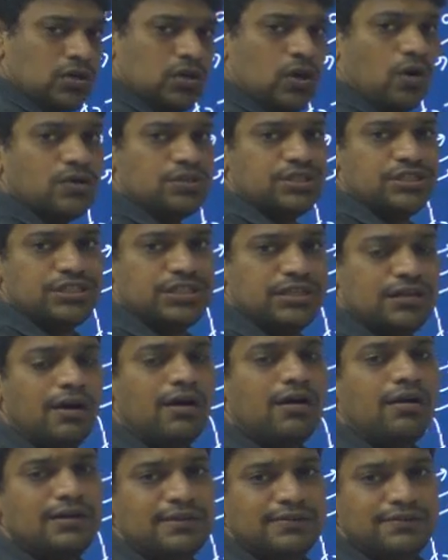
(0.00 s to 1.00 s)
constant.
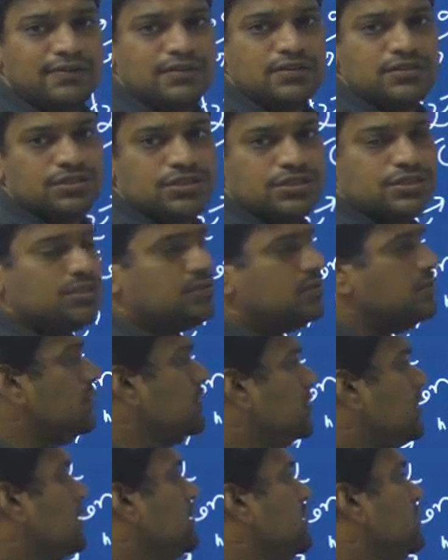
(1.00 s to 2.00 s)
On differentiation,
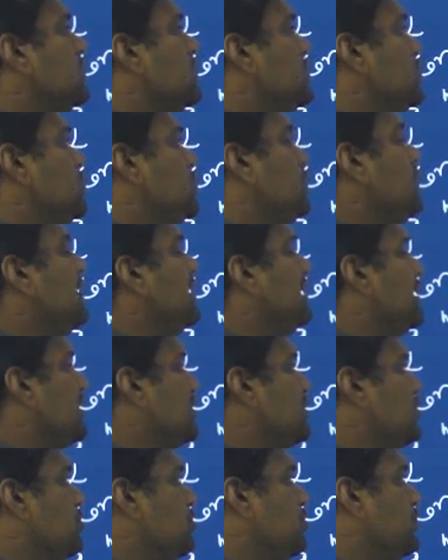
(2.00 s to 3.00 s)
these two will
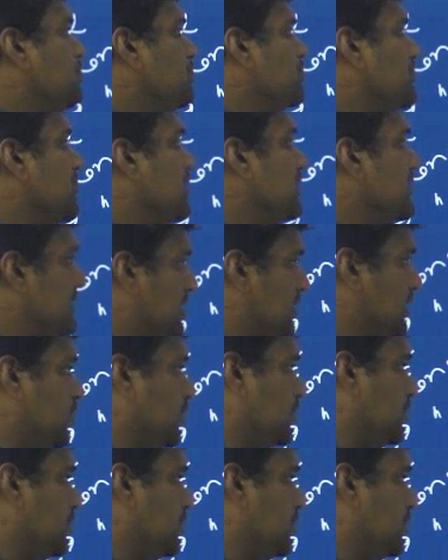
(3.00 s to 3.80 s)
lead to 0.